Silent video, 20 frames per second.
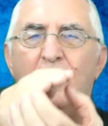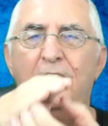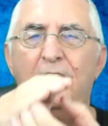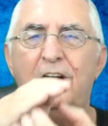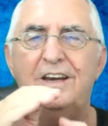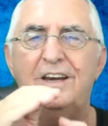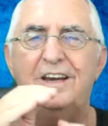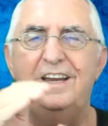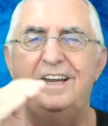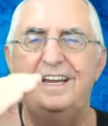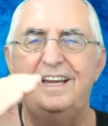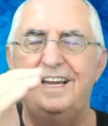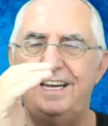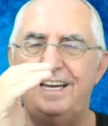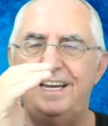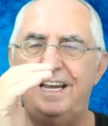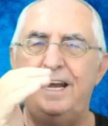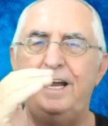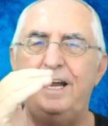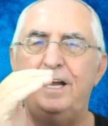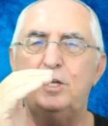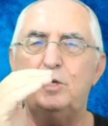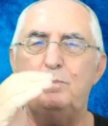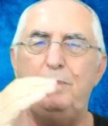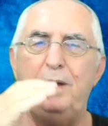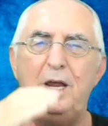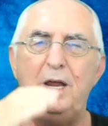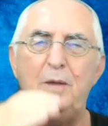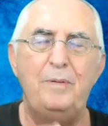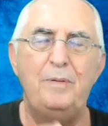it, yet it's
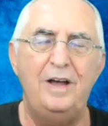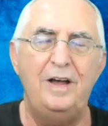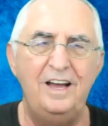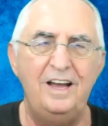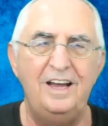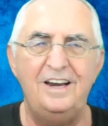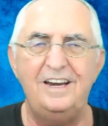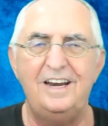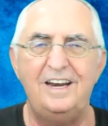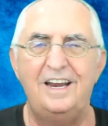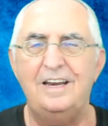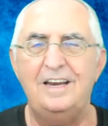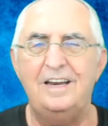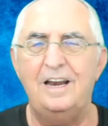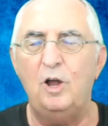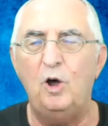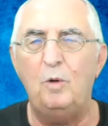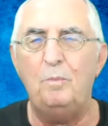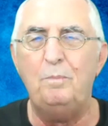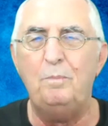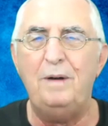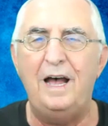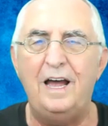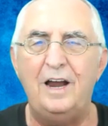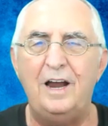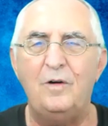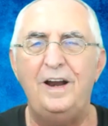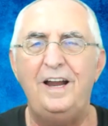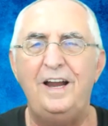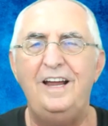beeping and the low
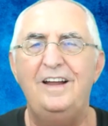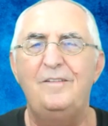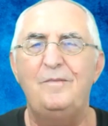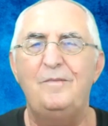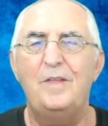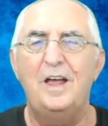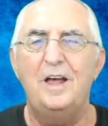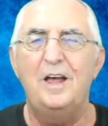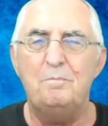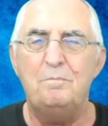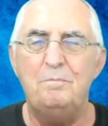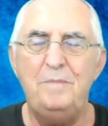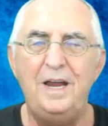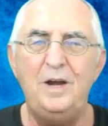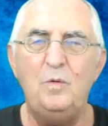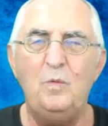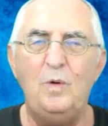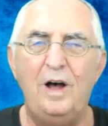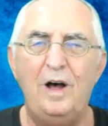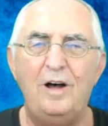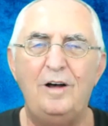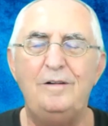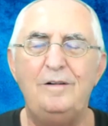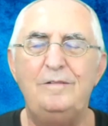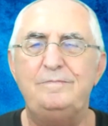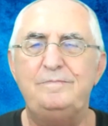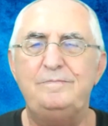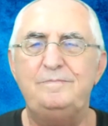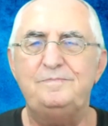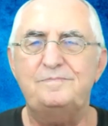battery. Meanwhile,
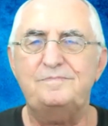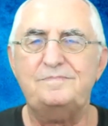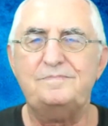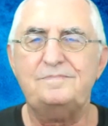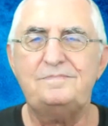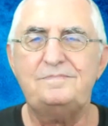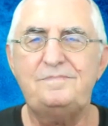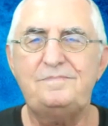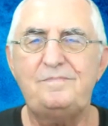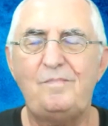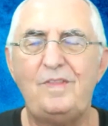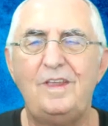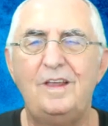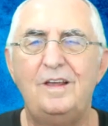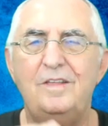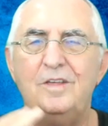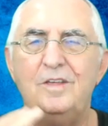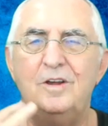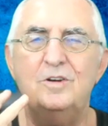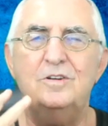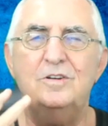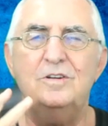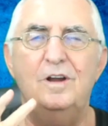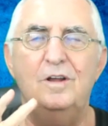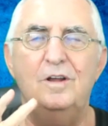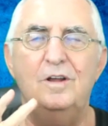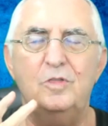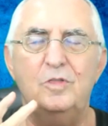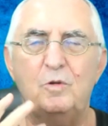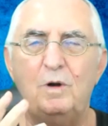there's
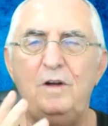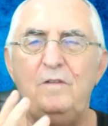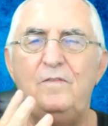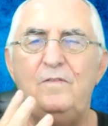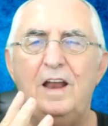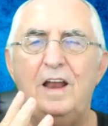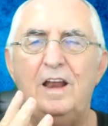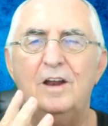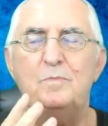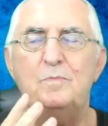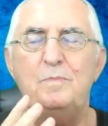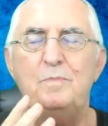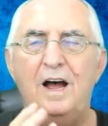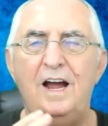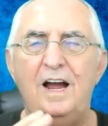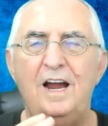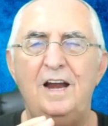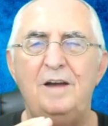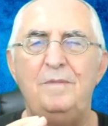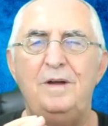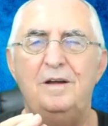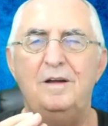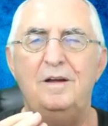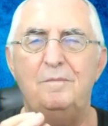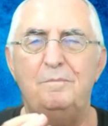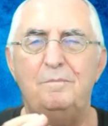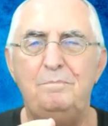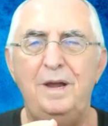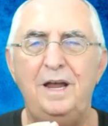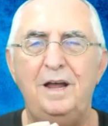three fellows behind me:
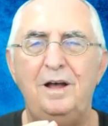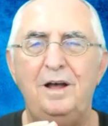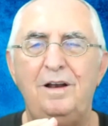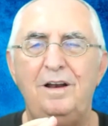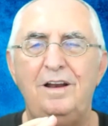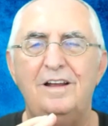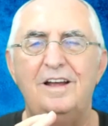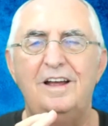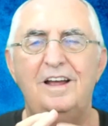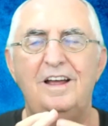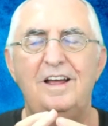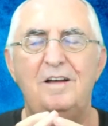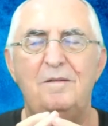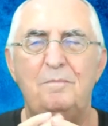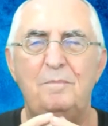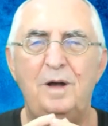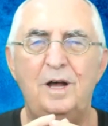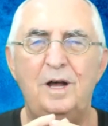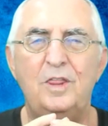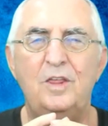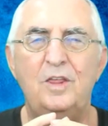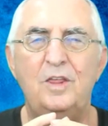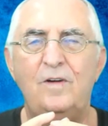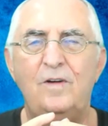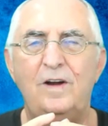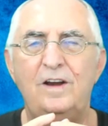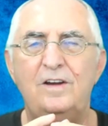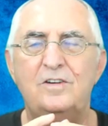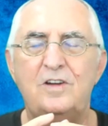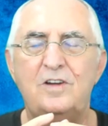Bill, my other
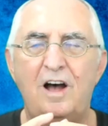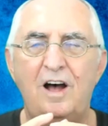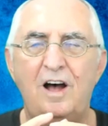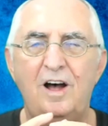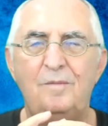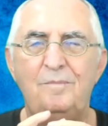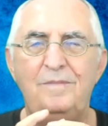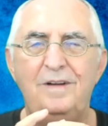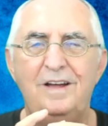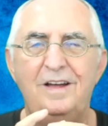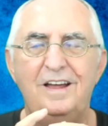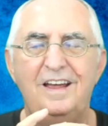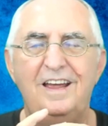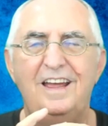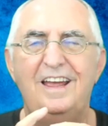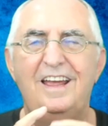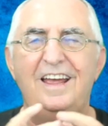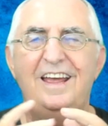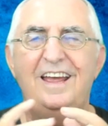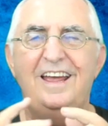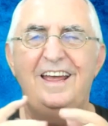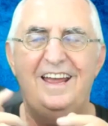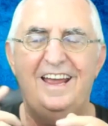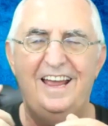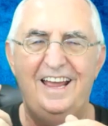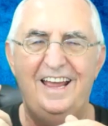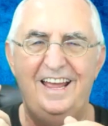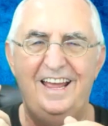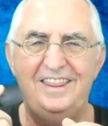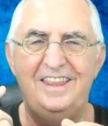friend Tom,
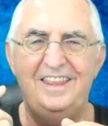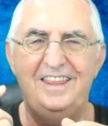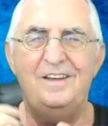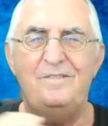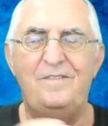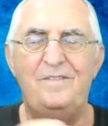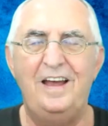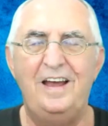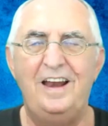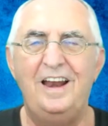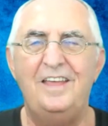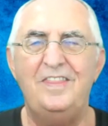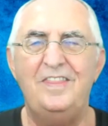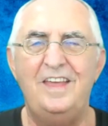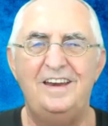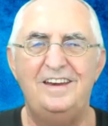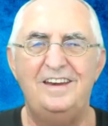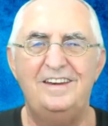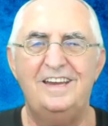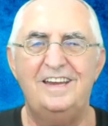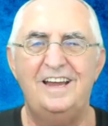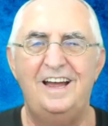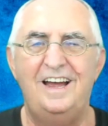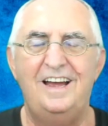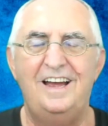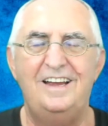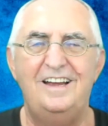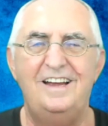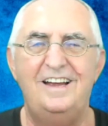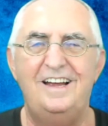and then the fellow that
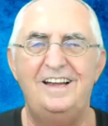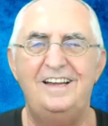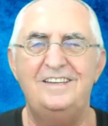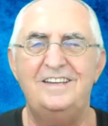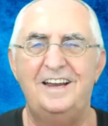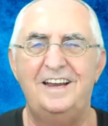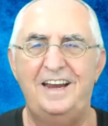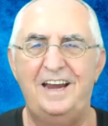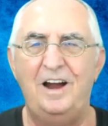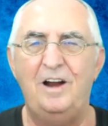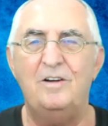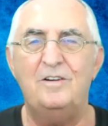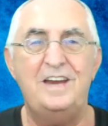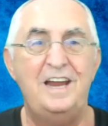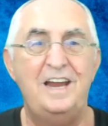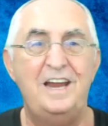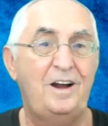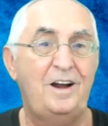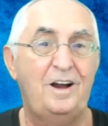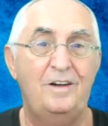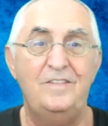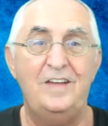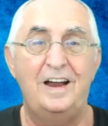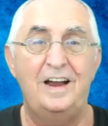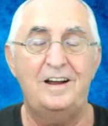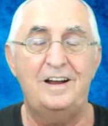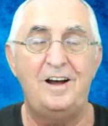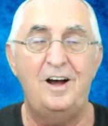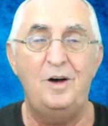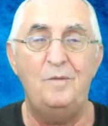is a caretaker of
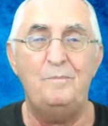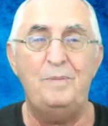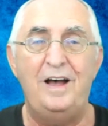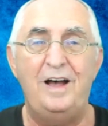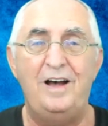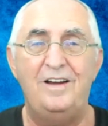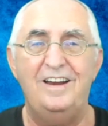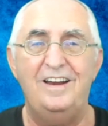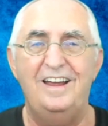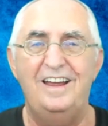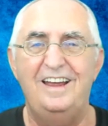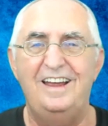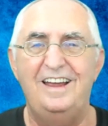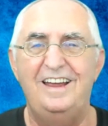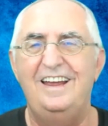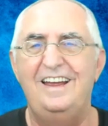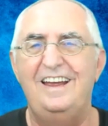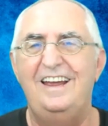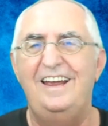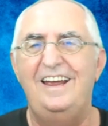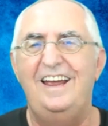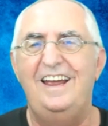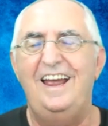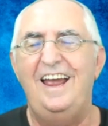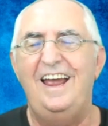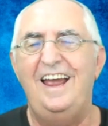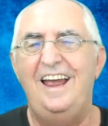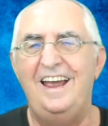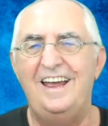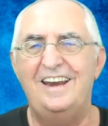that compound.
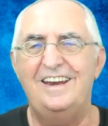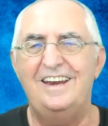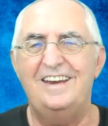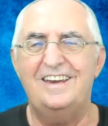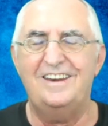And